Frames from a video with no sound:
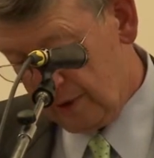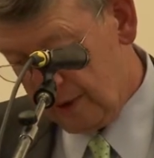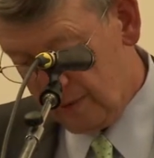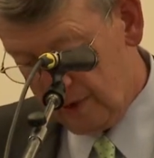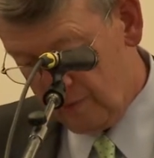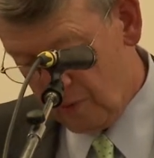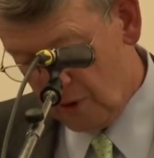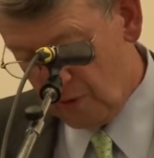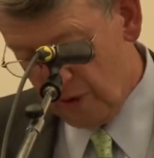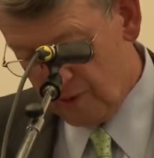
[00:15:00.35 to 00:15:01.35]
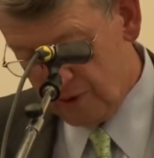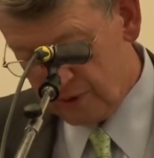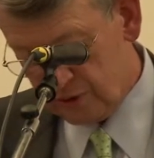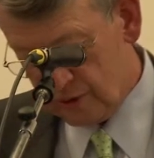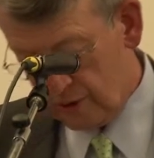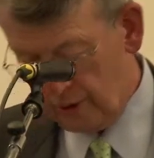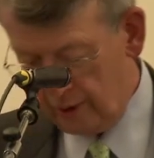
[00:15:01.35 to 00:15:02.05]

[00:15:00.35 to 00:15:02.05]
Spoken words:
the MDiv program with the Trinity